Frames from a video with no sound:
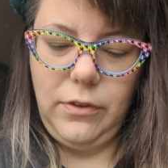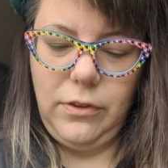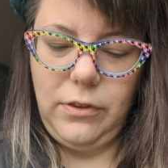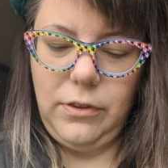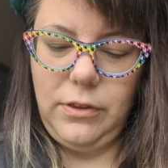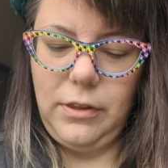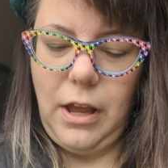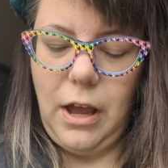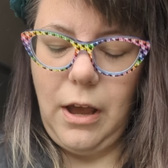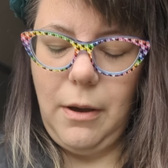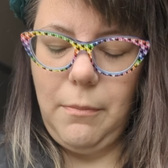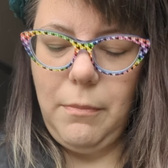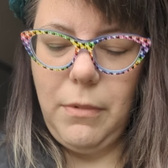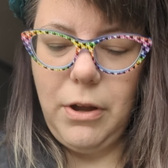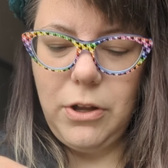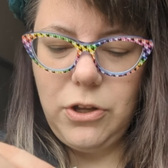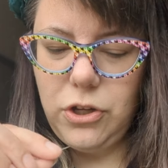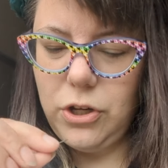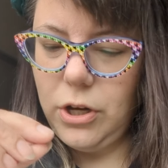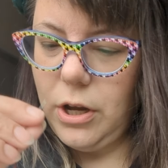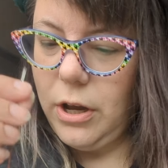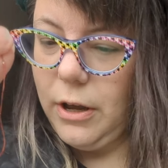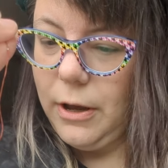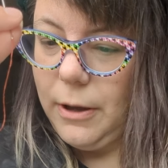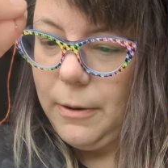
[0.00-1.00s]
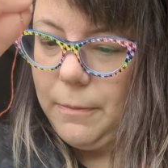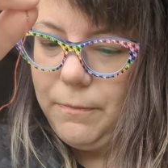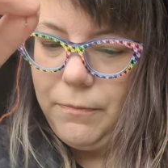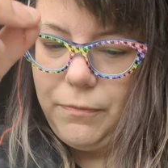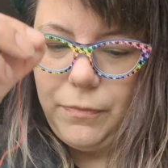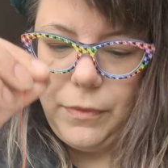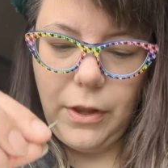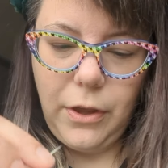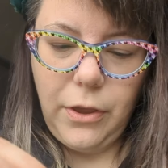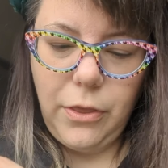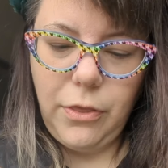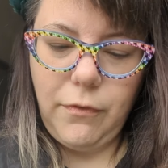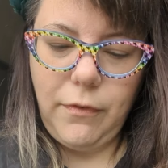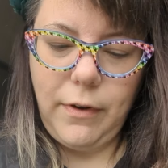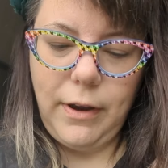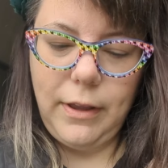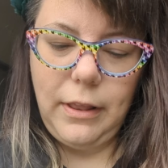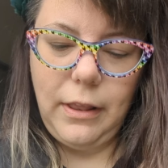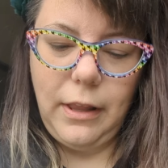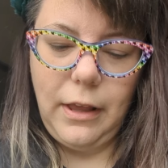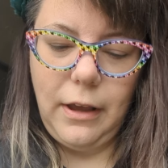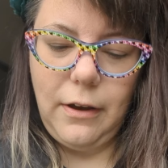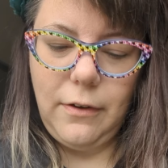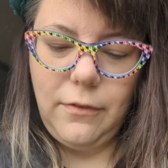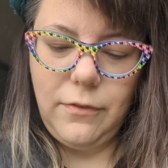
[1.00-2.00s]
not much thread
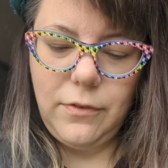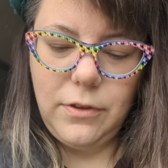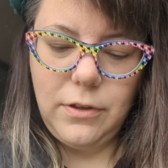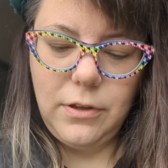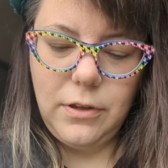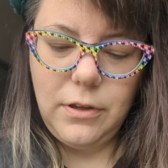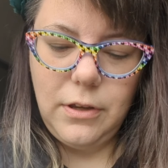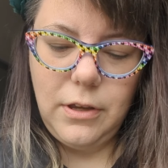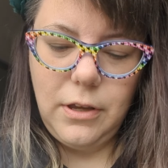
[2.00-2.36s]
left.